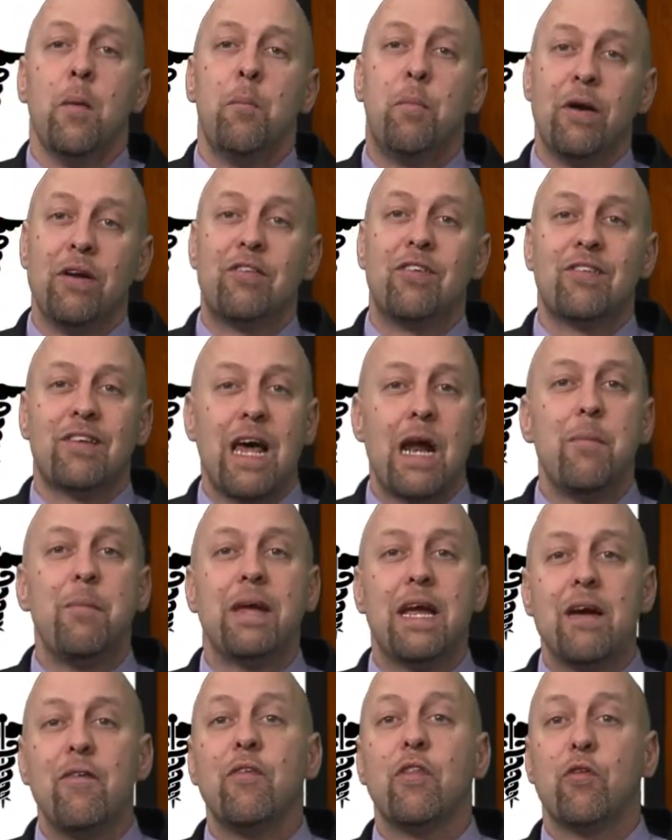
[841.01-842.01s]
but it's just got to be
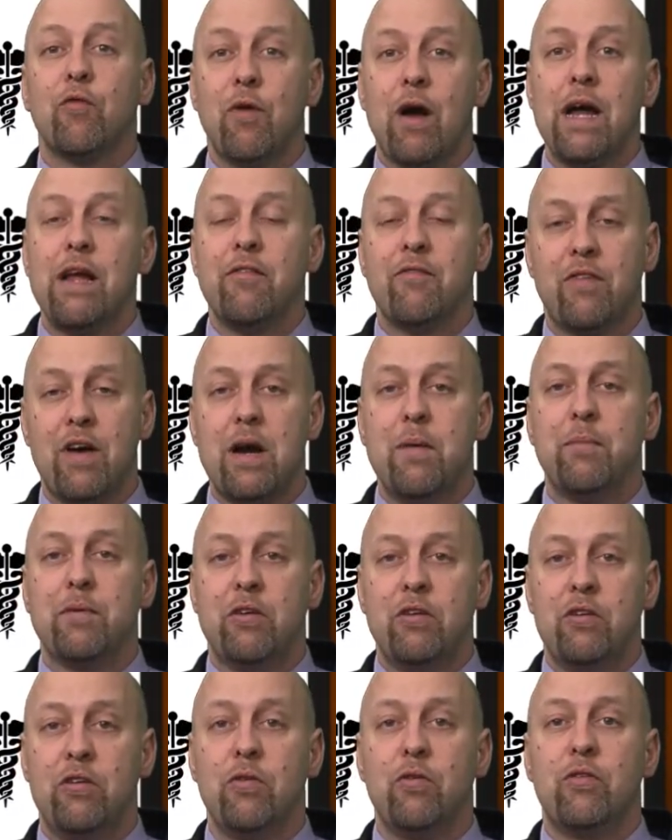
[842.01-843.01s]
given the right environment
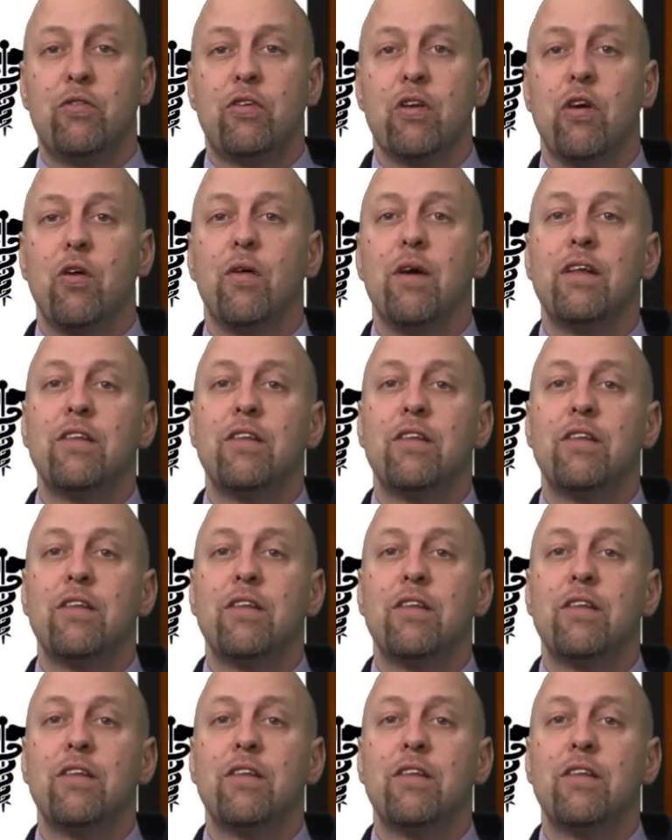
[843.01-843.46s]
to do so.